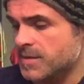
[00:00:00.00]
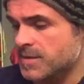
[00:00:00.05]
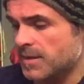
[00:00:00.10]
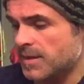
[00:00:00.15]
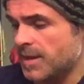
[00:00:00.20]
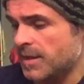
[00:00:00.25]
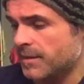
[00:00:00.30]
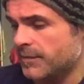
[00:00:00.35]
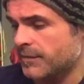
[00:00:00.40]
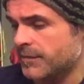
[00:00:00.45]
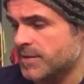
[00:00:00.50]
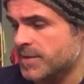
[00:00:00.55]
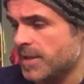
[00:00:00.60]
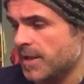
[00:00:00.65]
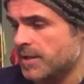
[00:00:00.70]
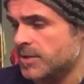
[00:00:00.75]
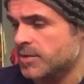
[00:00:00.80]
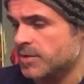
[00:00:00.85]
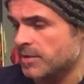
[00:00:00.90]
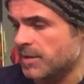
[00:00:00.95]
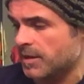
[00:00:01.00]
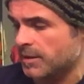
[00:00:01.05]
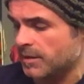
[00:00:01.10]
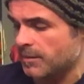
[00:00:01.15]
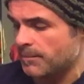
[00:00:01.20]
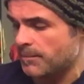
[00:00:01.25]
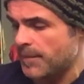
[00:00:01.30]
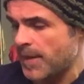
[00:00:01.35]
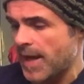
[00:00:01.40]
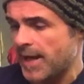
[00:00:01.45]
lot of texture on
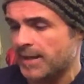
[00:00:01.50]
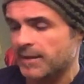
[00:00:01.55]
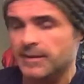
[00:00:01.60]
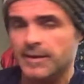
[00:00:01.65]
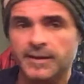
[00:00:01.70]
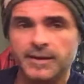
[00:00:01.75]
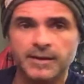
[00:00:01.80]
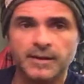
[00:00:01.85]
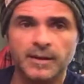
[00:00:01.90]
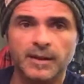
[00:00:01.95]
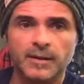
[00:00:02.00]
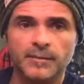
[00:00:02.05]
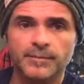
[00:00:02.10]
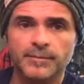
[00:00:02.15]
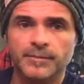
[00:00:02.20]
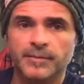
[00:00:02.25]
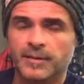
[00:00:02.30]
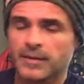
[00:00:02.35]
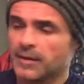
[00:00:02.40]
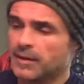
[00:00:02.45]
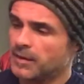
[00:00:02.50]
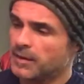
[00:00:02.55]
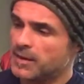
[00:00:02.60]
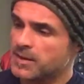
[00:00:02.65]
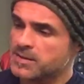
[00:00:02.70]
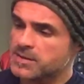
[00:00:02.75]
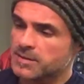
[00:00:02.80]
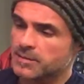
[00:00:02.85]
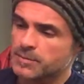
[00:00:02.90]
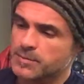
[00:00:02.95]
the back of the cape
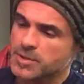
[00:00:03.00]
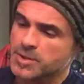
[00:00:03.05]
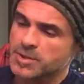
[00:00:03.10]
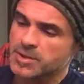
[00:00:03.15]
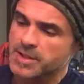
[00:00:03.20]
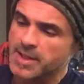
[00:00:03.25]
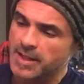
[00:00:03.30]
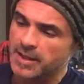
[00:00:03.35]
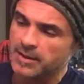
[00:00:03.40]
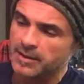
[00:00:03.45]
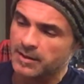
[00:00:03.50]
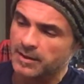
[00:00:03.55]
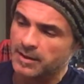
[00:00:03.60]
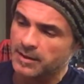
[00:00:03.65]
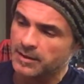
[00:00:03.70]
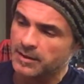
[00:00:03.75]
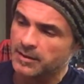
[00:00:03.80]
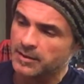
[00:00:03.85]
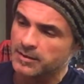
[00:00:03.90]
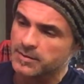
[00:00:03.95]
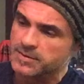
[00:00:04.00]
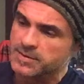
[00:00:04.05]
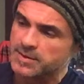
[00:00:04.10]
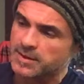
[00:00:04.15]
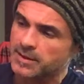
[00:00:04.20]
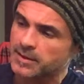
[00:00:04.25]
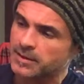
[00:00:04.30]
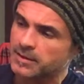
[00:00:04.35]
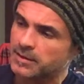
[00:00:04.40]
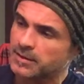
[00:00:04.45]
and some shading. I know it's
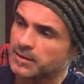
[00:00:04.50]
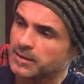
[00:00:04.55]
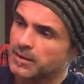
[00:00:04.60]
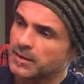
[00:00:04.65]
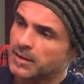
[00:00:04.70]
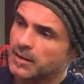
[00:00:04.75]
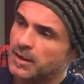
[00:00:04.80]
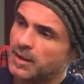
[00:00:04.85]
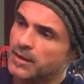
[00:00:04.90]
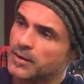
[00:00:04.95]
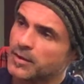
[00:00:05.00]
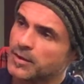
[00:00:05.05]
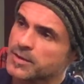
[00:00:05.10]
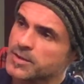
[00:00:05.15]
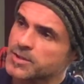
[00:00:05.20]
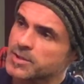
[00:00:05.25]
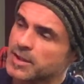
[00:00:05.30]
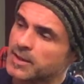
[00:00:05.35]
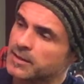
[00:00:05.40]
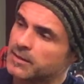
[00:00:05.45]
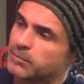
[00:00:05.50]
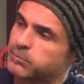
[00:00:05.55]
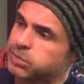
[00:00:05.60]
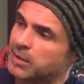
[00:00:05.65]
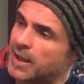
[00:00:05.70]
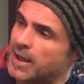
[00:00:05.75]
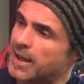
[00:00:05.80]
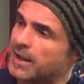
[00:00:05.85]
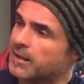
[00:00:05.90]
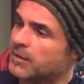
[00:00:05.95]
like, how are you gonna shade the
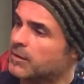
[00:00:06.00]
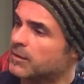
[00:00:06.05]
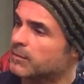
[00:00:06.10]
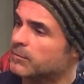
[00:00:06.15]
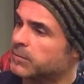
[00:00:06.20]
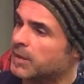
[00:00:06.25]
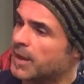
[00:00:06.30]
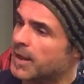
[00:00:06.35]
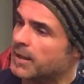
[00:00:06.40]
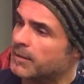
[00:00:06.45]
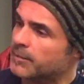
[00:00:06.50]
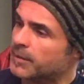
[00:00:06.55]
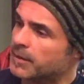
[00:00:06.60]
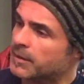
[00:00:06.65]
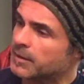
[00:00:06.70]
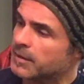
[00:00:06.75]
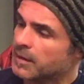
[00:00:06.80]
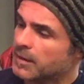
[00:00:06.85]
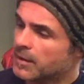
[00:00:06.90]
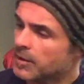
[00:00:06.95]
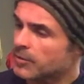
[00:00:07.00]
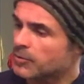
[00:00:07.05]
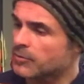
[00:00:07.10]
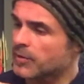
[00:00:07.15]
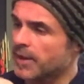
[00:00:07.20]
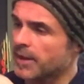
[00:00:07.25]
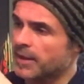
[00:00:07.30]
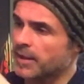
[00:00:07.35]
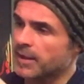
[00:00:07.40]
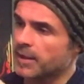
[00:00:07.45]
black on black? But
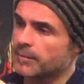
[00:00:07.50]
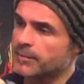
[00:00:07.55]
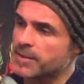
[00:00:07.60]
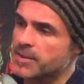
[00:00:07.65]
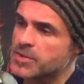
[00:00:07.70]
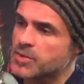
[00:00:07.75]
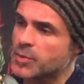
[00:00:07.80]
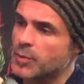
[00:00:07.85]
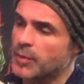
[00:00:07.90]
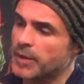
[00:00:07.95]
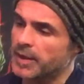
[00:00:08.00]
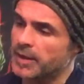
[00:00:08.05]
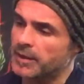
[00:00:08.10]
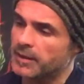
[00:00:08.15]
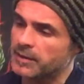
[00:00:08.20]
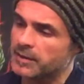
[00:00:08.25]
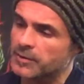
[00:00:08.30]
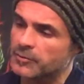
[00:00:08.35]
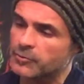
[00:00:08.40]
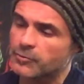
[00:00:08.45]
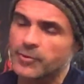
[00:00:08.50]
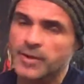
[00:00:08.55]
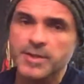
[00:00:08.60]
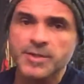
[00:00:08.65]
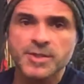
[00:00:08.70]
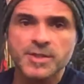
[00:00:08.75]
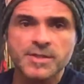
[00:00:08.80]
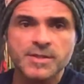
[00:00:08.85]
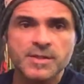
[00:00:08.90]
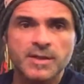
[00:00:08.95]
right here between the
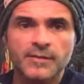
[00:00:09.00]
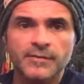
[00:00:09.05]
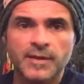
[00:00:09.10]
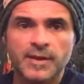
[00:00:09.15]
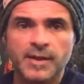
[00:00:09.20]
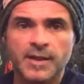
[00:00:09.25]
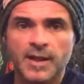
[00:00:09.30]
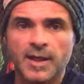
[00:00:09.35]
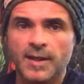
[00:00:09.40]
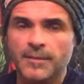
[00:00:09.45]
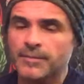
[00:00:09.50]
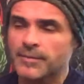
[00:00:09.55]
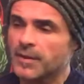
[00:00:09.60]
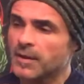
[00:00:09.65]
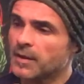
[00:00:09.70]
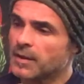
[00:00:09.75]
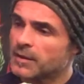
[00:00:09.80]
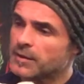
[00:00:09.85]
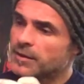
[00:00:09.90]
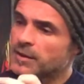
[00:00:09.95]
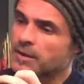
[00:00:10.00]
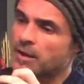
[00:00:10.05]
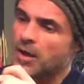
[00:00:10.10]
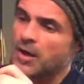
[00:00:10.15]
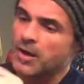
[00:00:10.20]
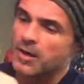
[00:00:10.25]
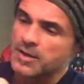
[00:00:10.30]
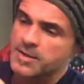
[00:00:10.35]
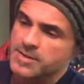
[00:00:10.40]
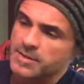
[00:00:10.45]
ridges of the cape, there
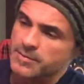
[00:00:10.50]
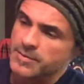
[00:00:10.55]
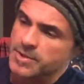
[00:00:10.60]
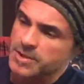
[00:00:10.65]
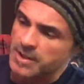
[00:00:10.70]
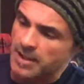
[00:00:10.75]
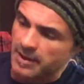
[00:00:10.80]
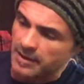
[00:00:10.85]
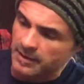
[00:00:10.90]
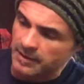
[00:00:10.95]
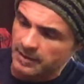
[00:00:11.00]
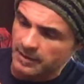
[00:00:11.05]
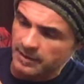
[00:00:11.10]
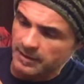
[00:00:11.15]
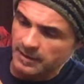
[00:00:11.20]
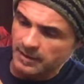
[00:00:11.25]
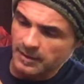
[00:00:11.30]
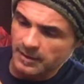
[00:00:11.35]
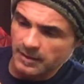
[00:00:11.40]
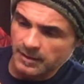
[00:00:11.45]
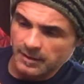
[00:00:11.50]
are some shading.